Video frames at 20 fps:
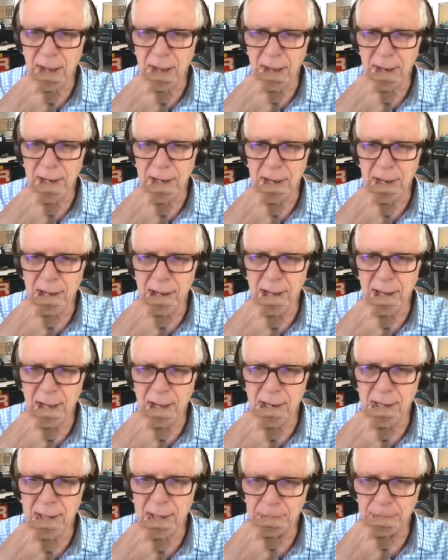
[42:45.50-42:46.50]
an interesting
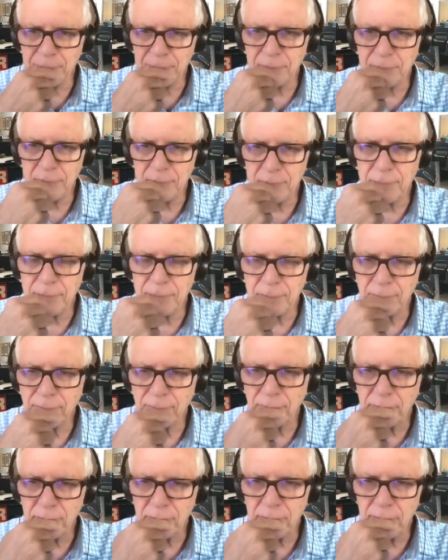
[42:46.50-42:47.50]
lady to
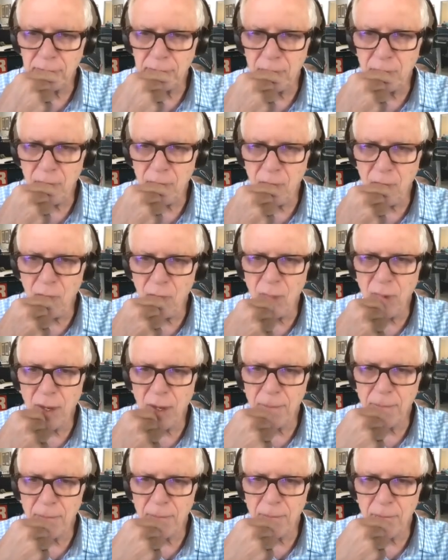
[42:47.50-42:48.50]
be around, because
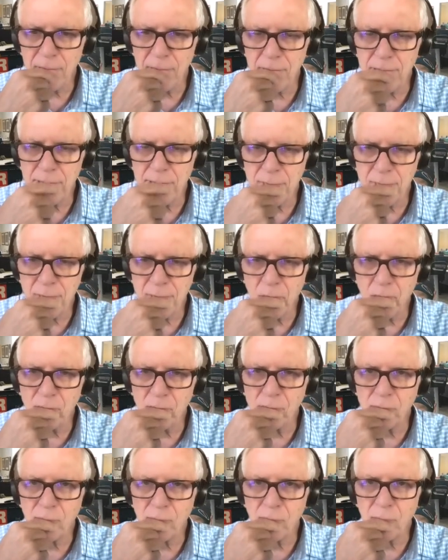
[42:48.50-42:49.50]
people didn't think she was
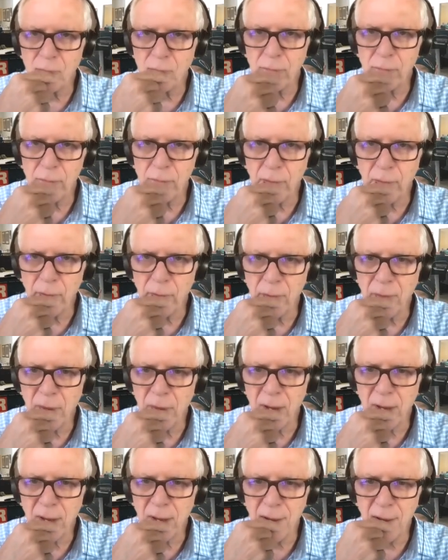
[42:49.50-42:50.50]
serious. The hell she
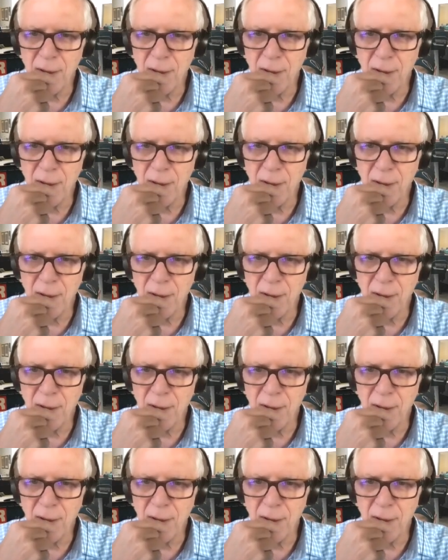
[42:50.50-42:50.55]
wasn't.